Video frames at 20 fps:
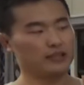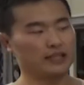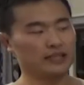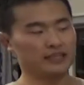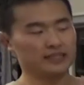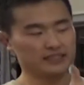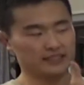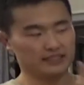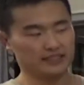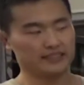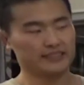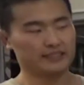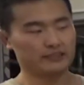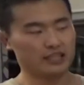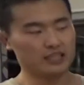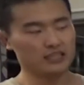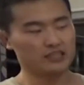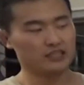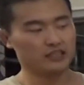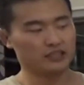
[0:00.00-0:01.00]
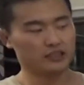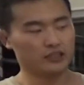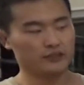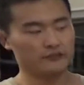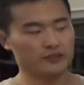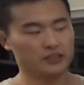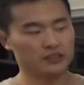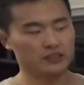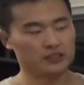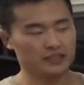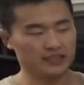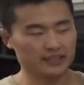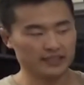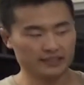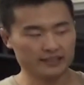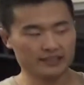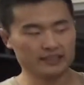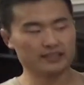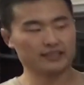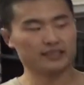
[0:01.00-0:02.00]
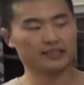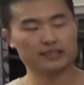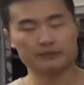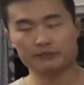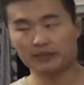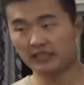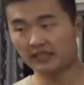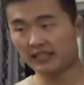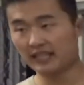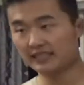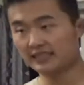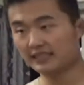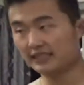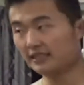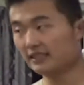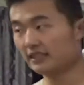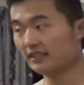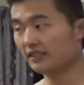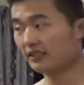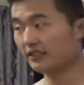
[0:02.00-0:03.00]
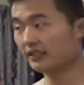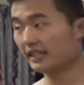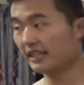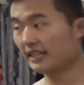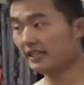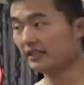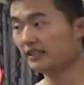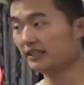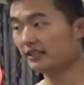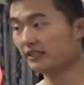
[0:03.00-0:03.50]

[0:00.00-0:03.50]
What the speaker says: this is the structure of your generic amino acid, okay?